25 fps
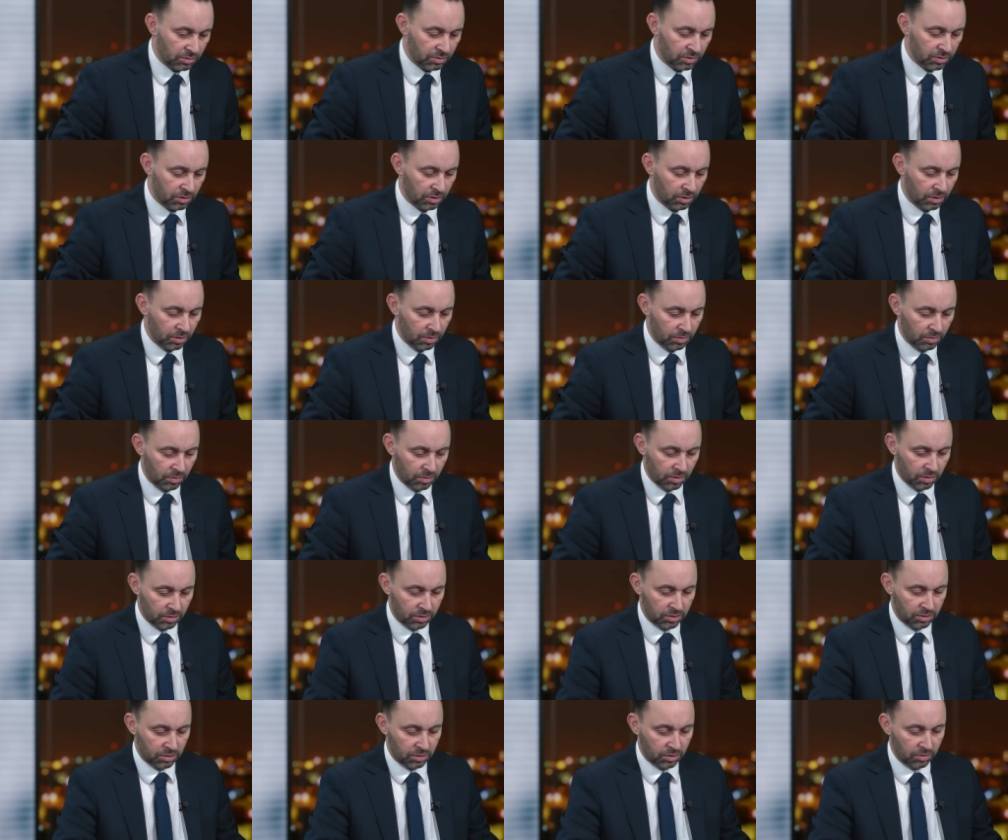to uh,
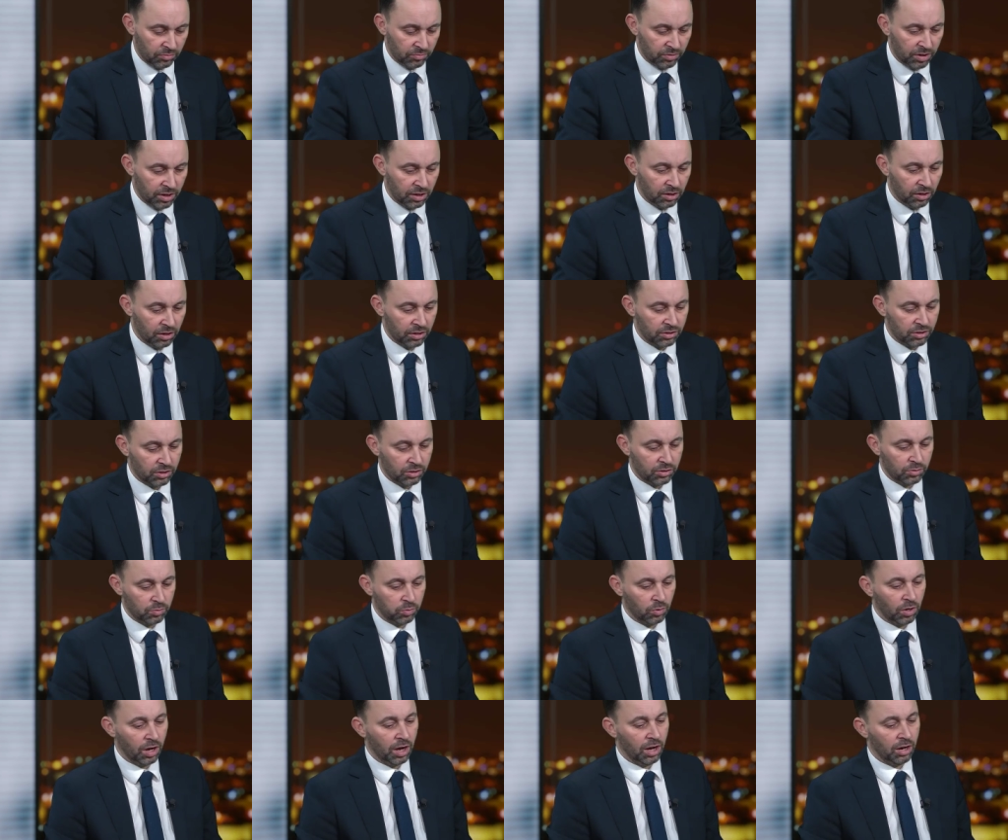to realise as
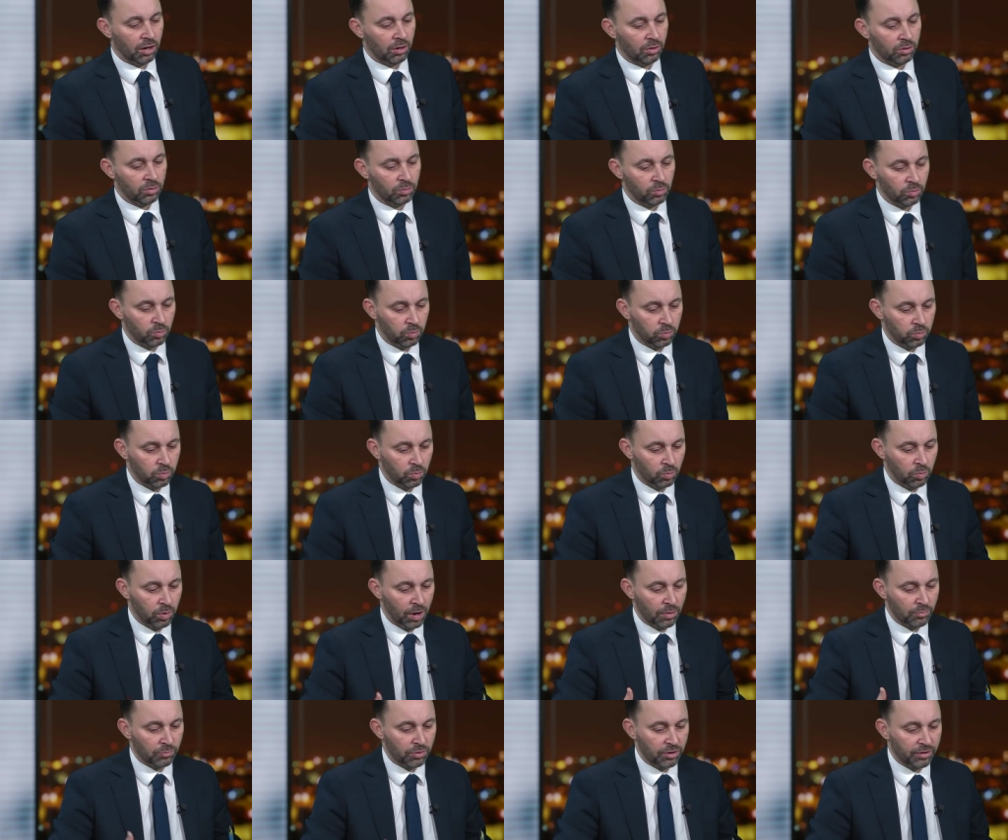well
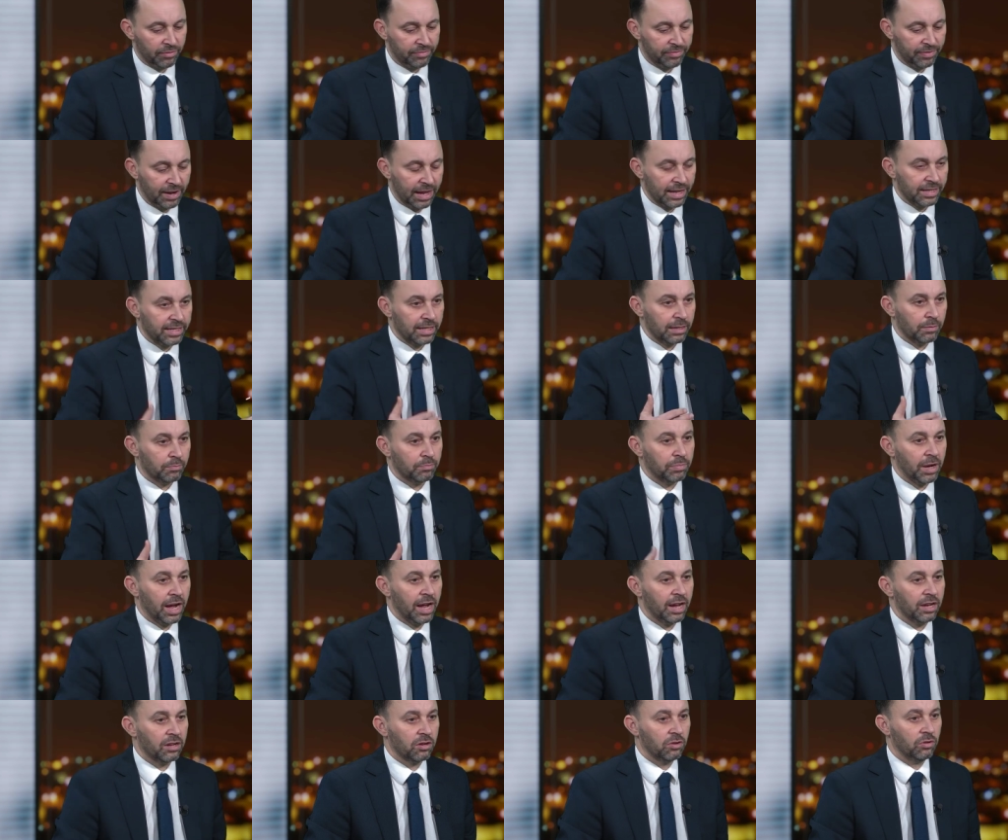when we're reflecting
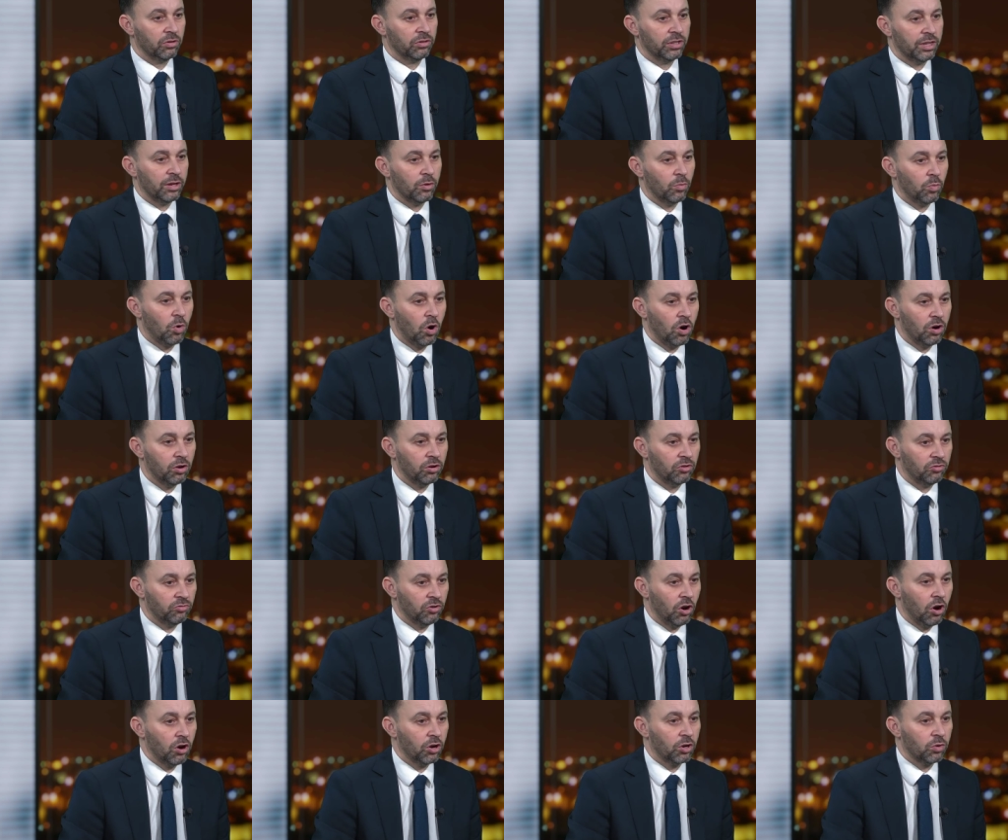back on the
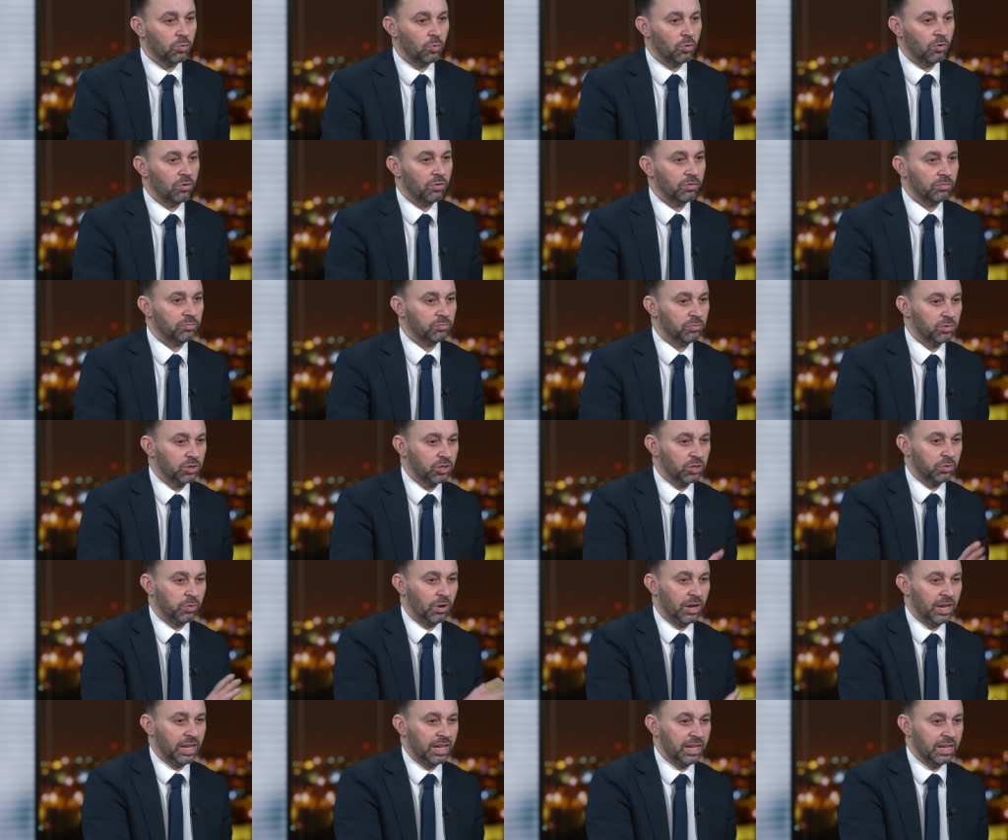Iraq War
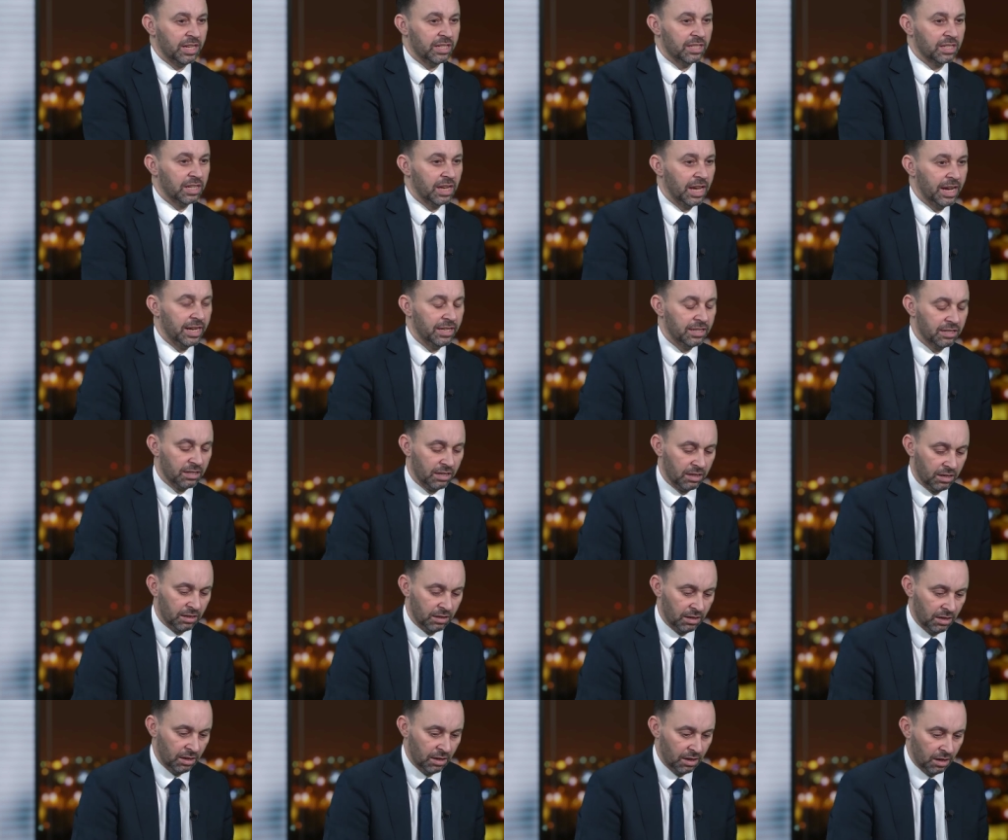20 years
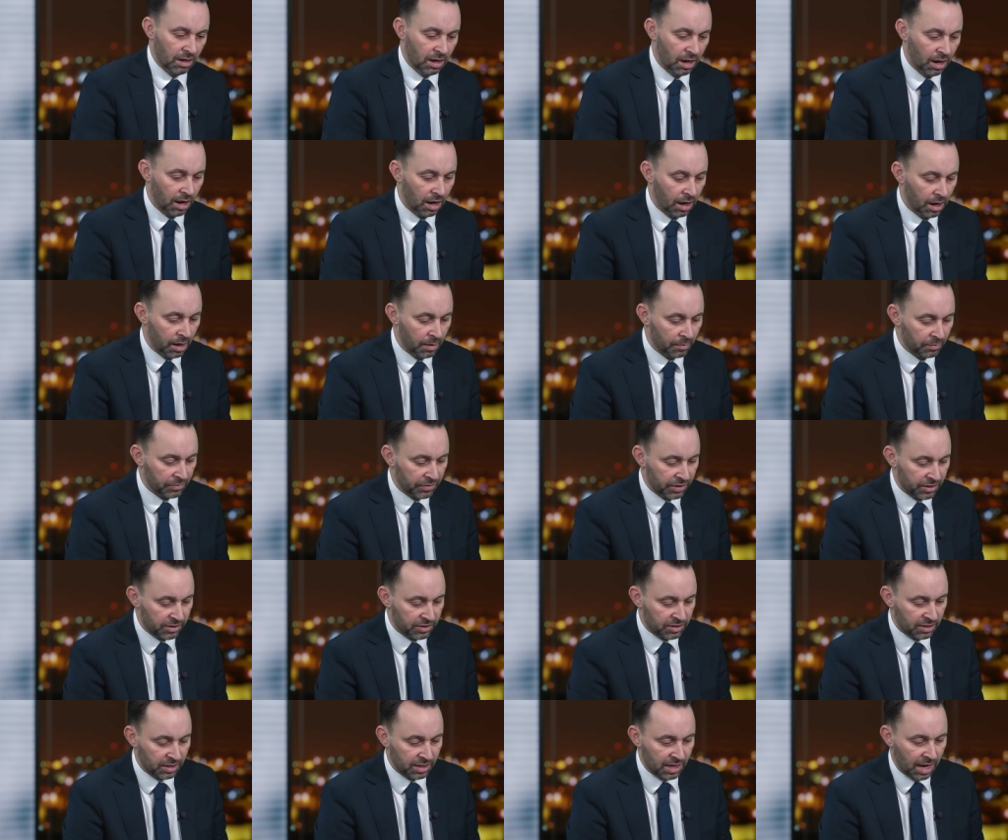later um, that
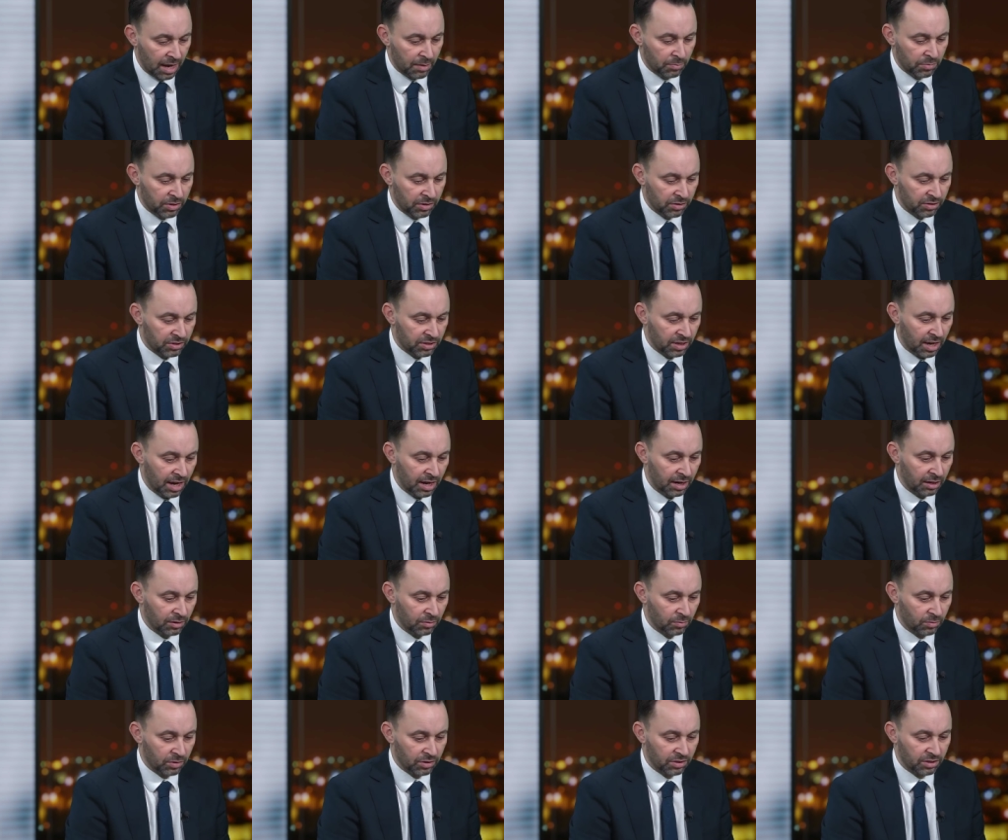Saddam
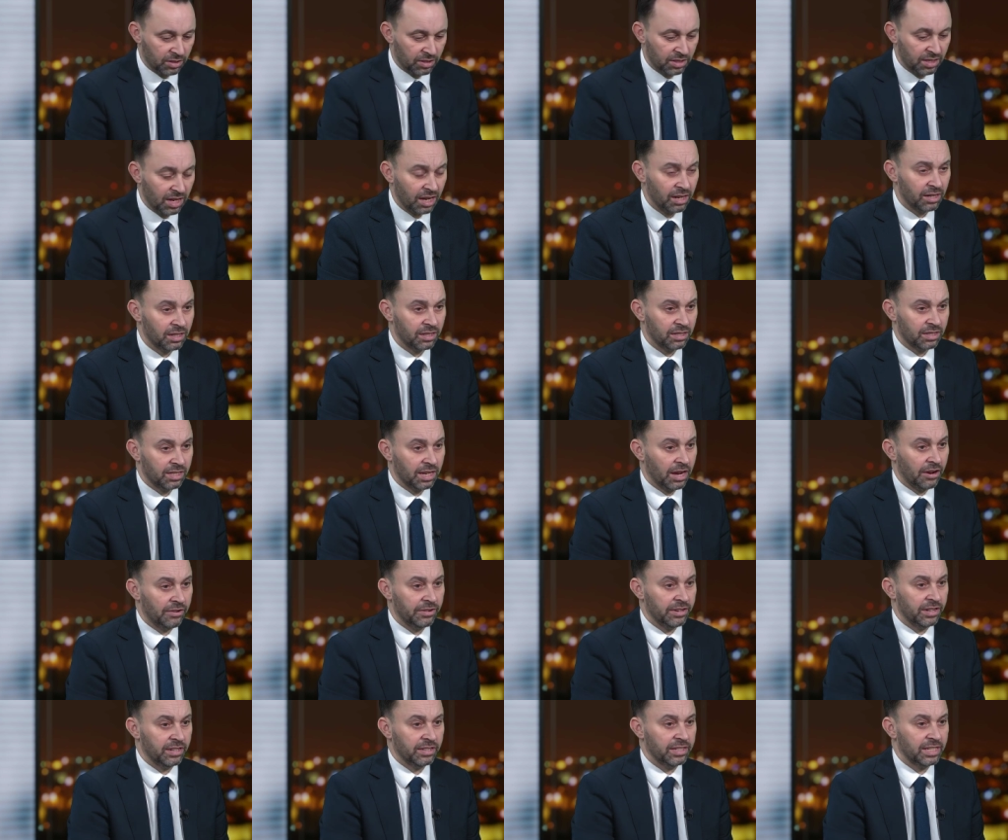Hussein was a
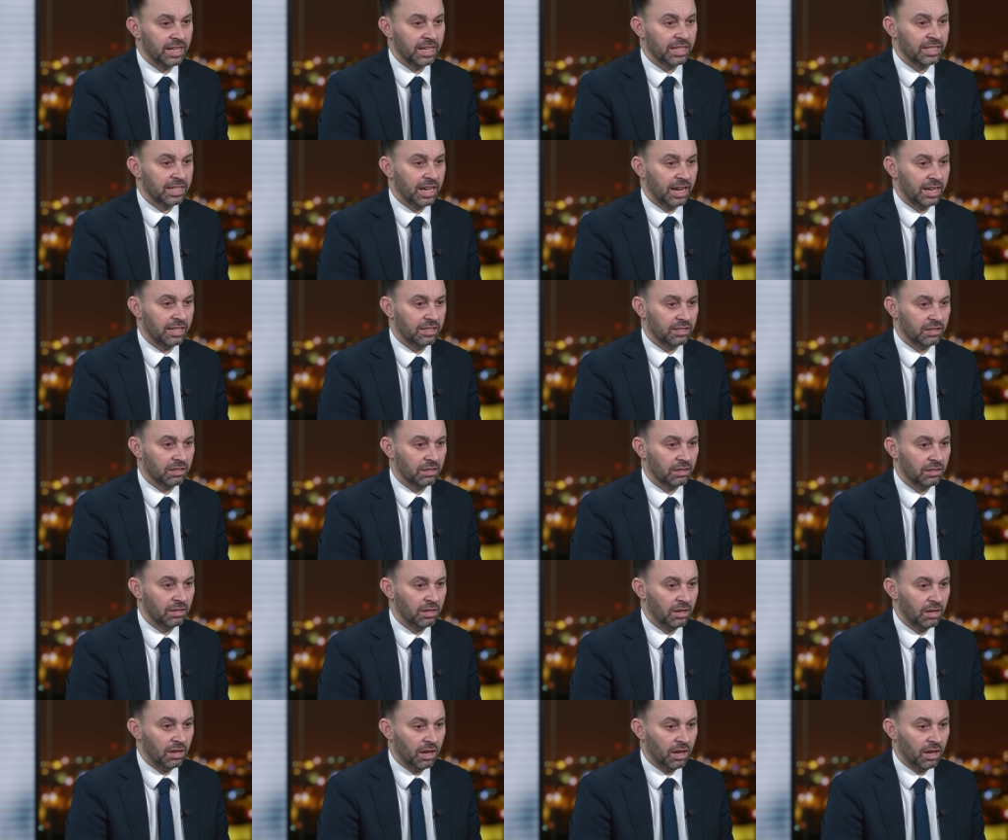totalitarian dictator,